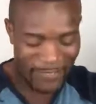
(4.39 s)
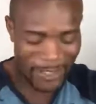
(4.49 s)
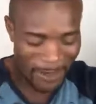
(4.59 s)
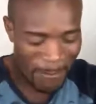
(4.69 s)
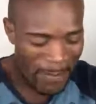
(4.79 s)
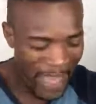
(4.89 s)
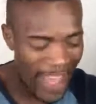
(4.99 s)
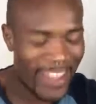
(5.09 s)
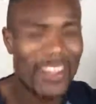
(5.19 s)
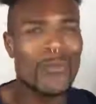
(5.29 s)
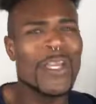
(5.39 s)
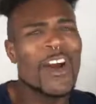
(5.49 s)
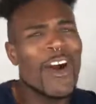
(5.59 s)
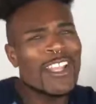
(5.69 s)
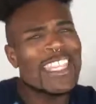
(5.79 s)
We are back and we
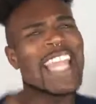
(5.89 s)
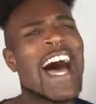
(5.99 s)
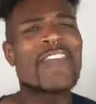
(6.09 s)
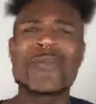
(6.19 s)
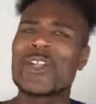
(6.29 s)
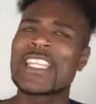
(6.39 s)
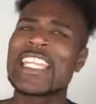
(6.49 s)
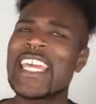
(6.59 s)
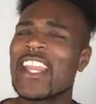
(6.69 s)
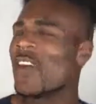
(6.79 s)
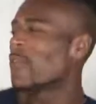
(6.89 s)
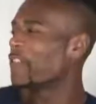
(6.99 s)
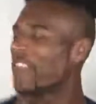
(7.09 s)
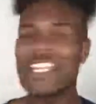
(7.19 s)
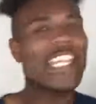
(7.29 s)
are live. We're lit. We're
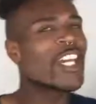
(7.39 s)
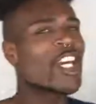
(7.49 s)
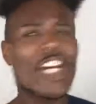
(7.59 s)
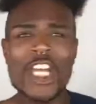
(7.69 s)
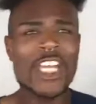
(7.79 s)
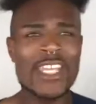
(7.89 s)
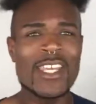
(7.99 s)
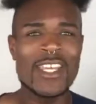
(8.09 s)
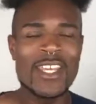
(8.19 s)
feeling good.